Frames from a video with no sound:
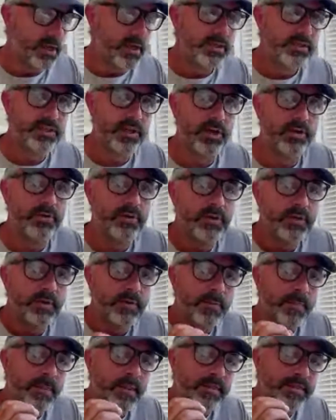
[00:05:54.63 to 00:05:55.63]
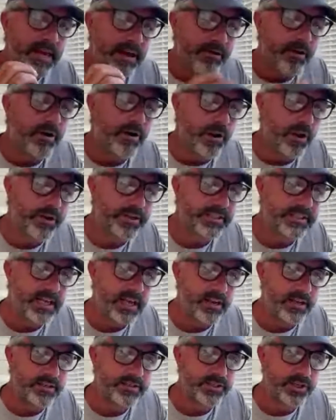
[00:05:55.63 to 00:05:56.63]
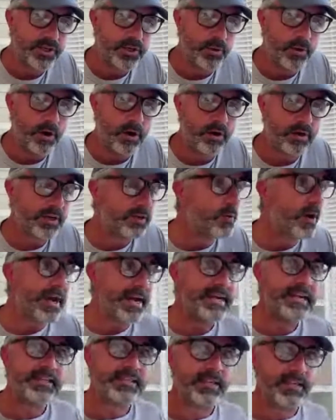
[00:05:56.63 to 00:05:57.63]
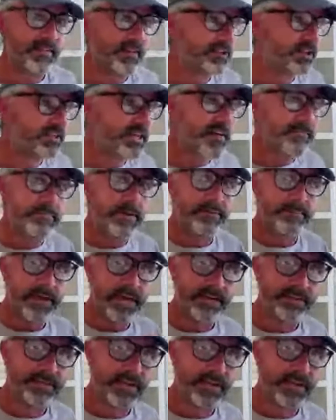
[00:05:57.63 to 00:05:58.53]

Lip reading: So there are a lot of sellers who are quite innocently, they just haven't been paying